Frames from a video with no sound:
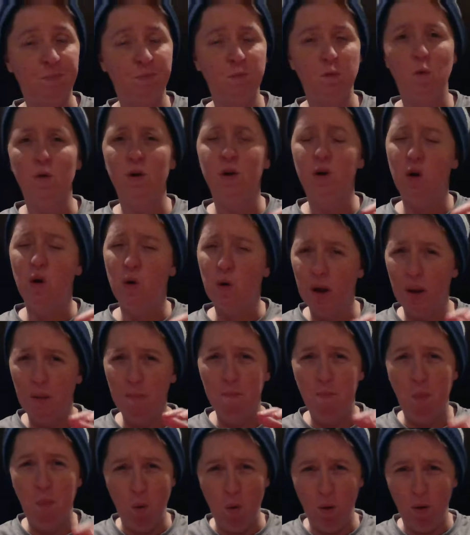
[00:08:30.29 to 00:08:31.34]
You don't
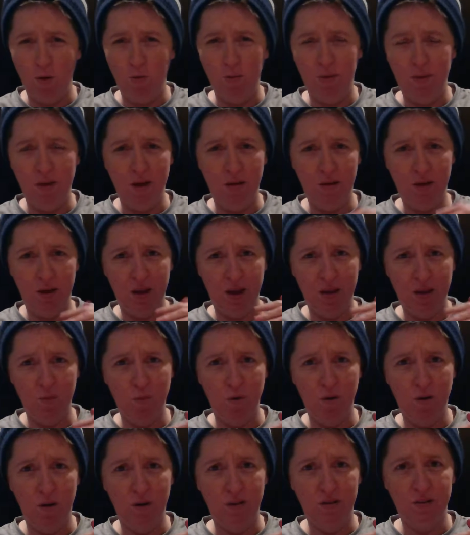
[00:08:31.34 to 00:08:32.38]
get bored with how the game
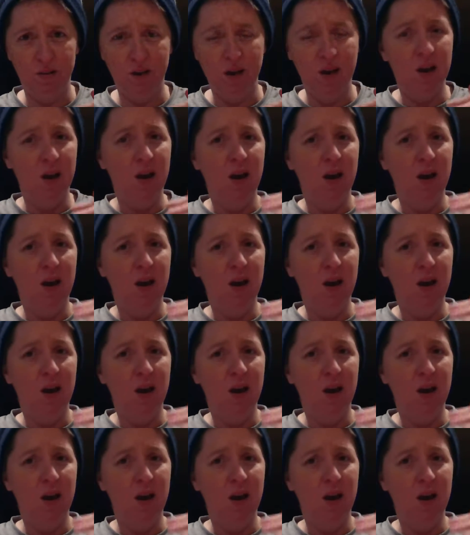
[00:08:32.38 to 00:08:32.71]
works.